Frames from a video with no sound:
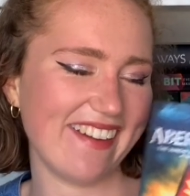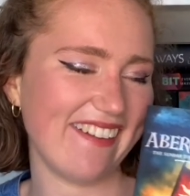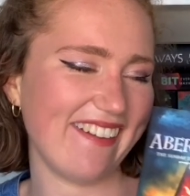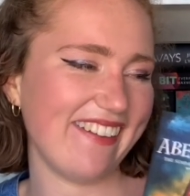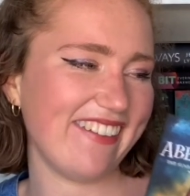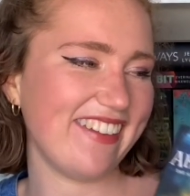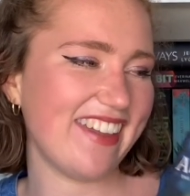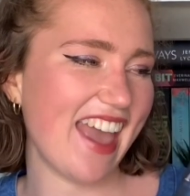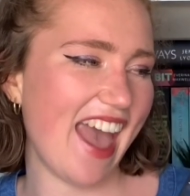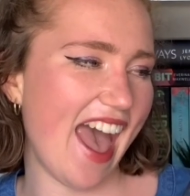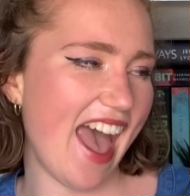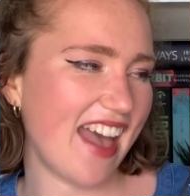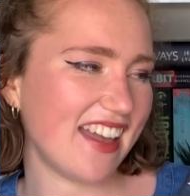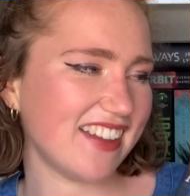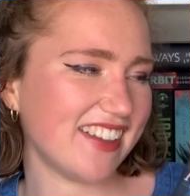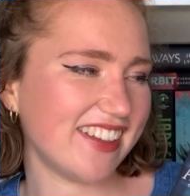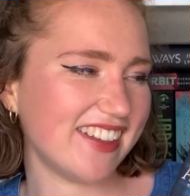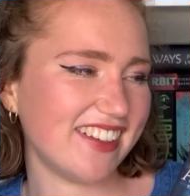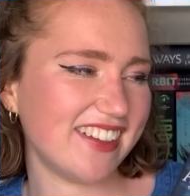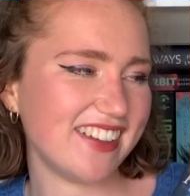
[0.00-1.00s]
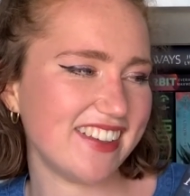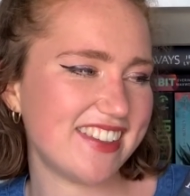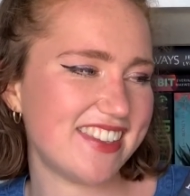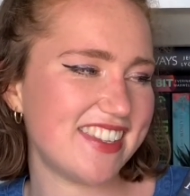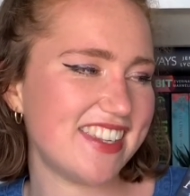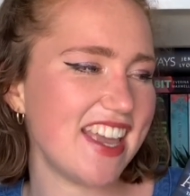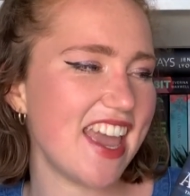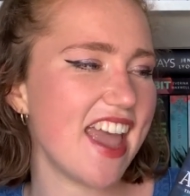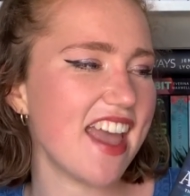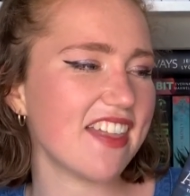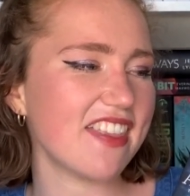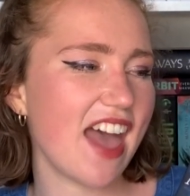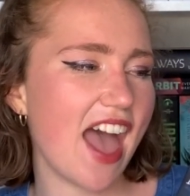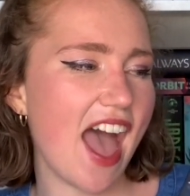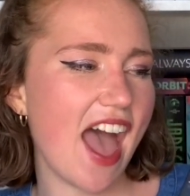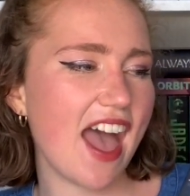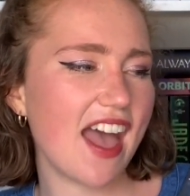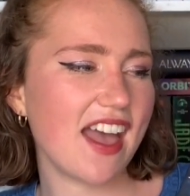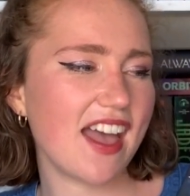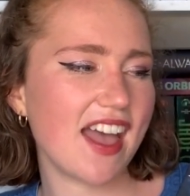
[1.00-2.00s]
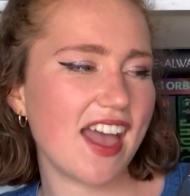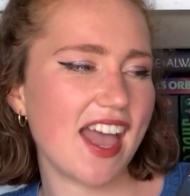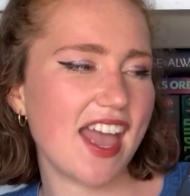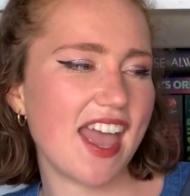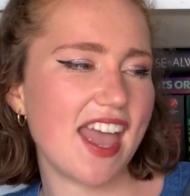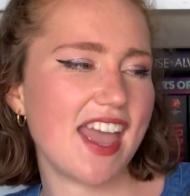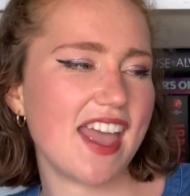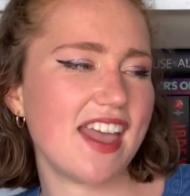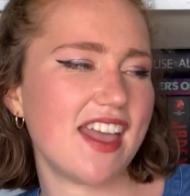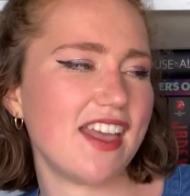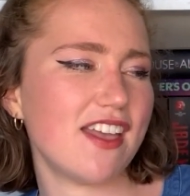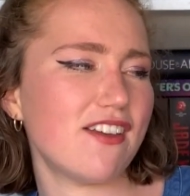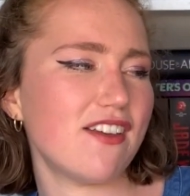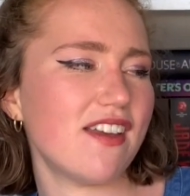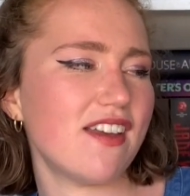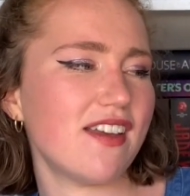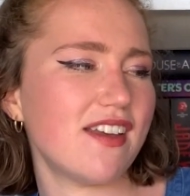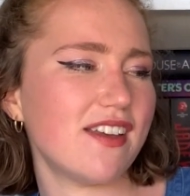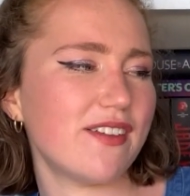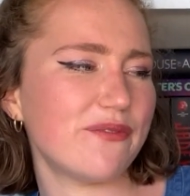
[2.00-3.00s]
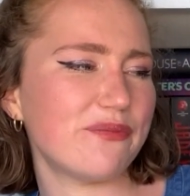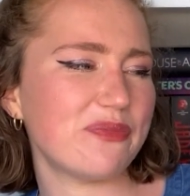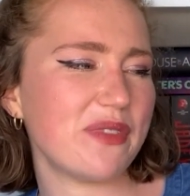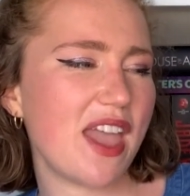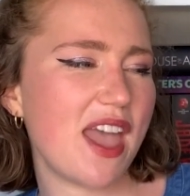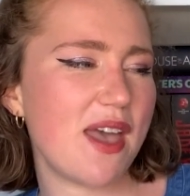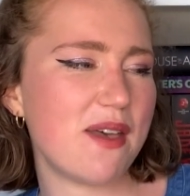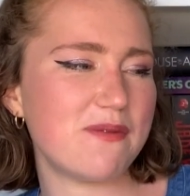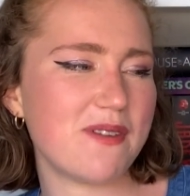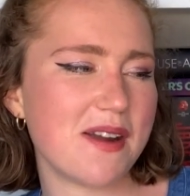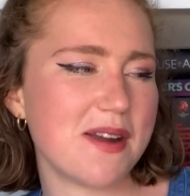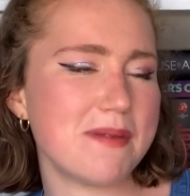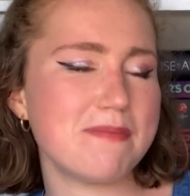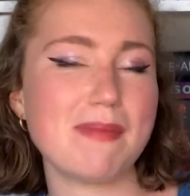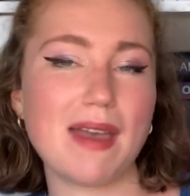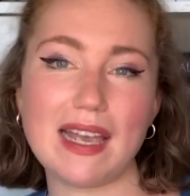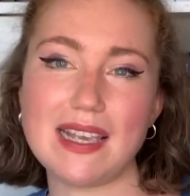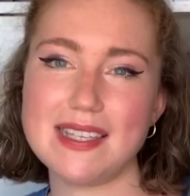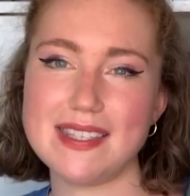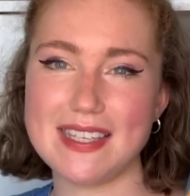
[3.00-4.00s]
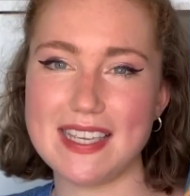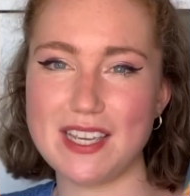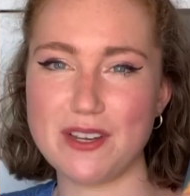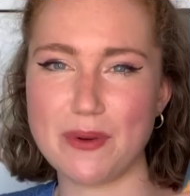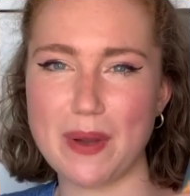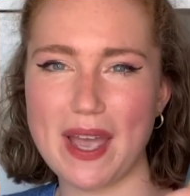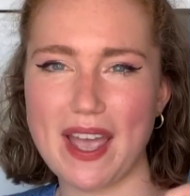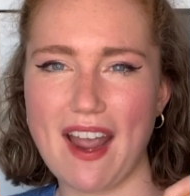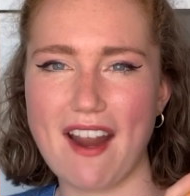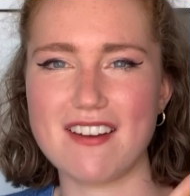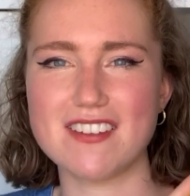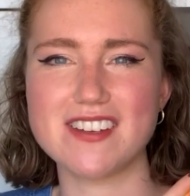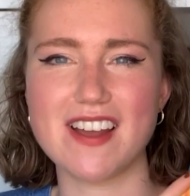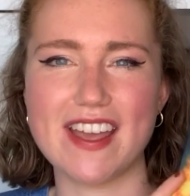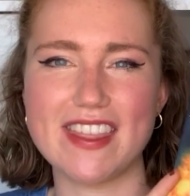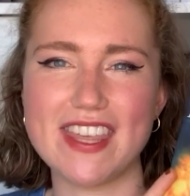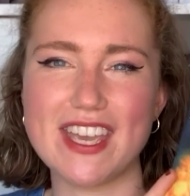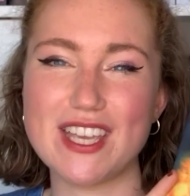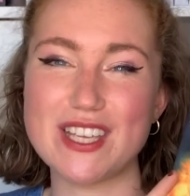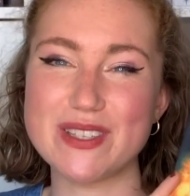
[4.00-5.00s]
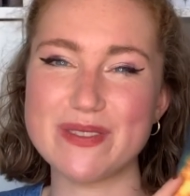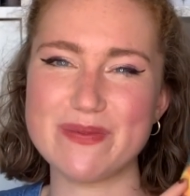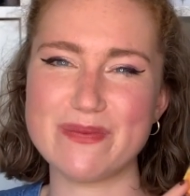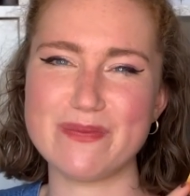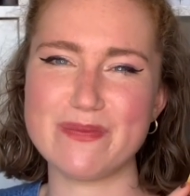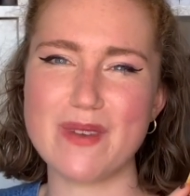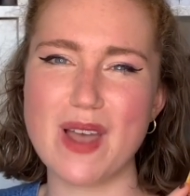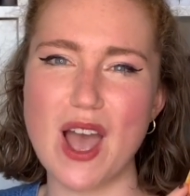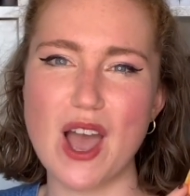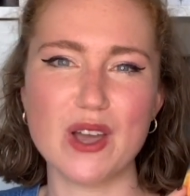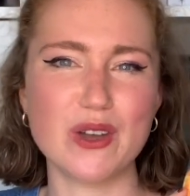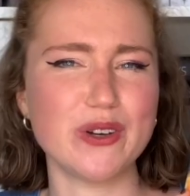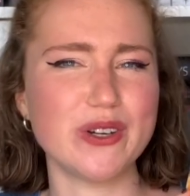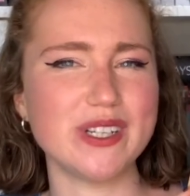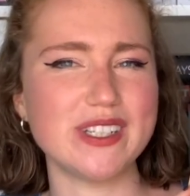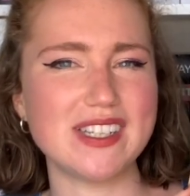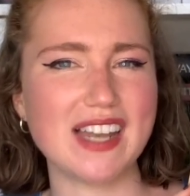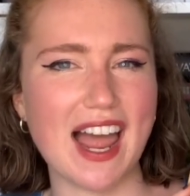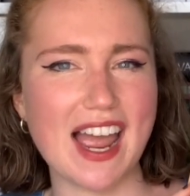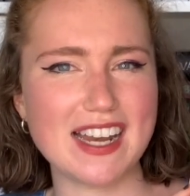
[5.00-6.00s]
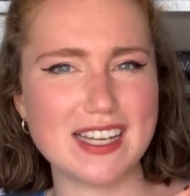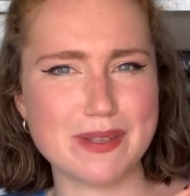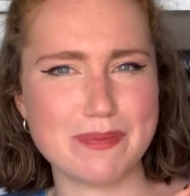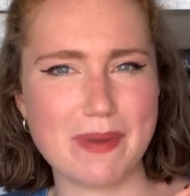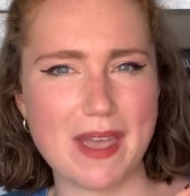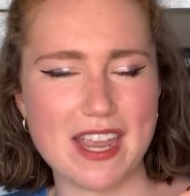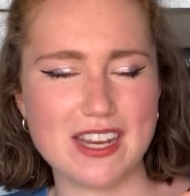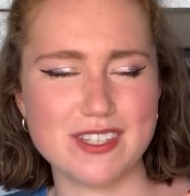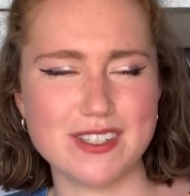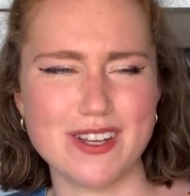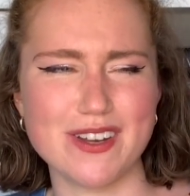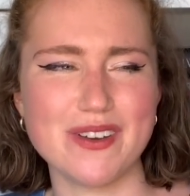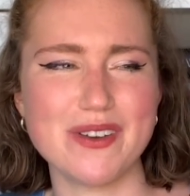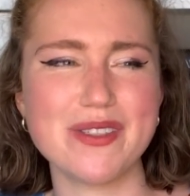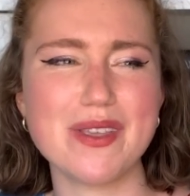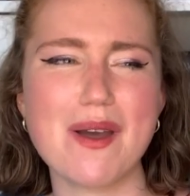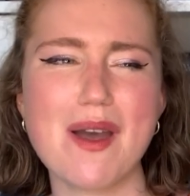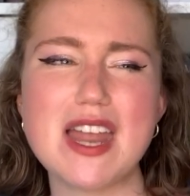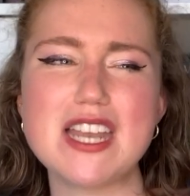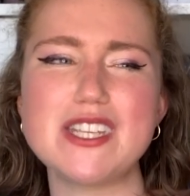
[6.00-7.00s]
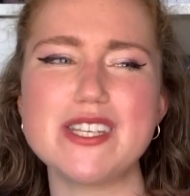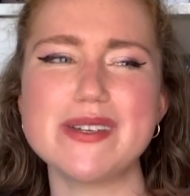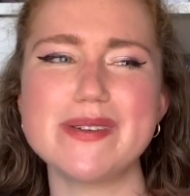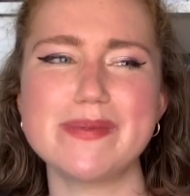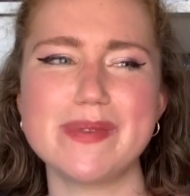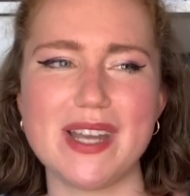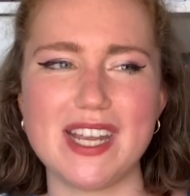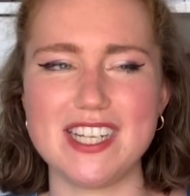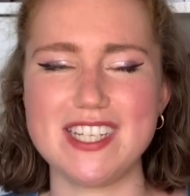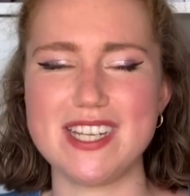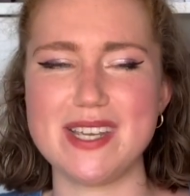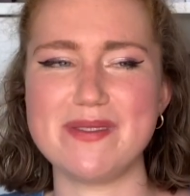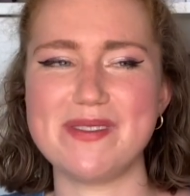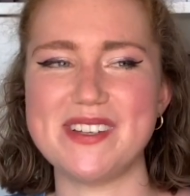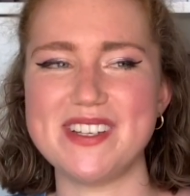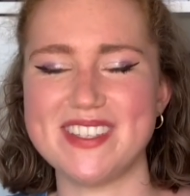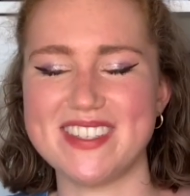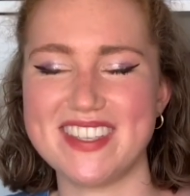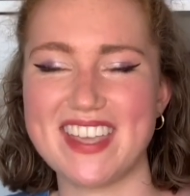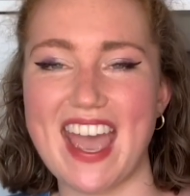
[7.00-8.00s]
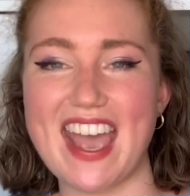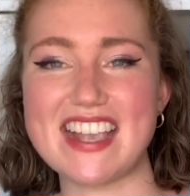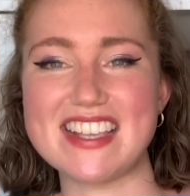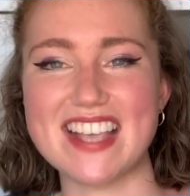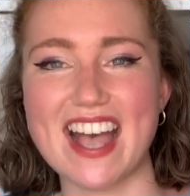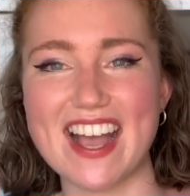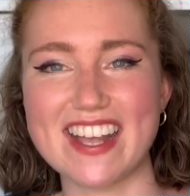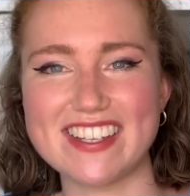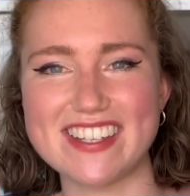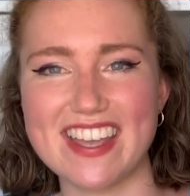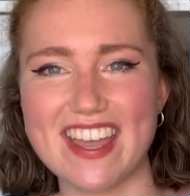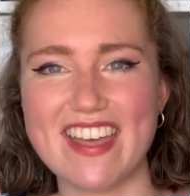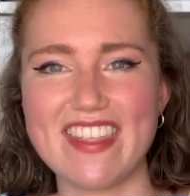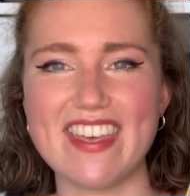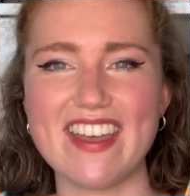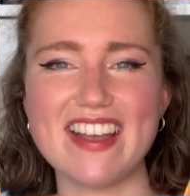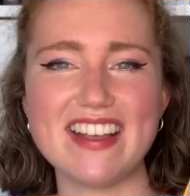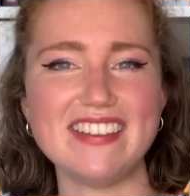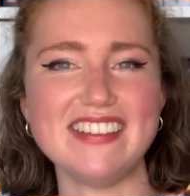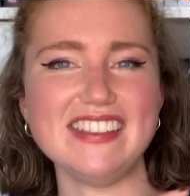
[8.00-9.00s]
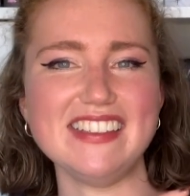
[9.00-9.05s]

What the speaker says: yeah, seeing that a very messy queer character, I think, is a good like depiction, although I do wish he would just get his act together.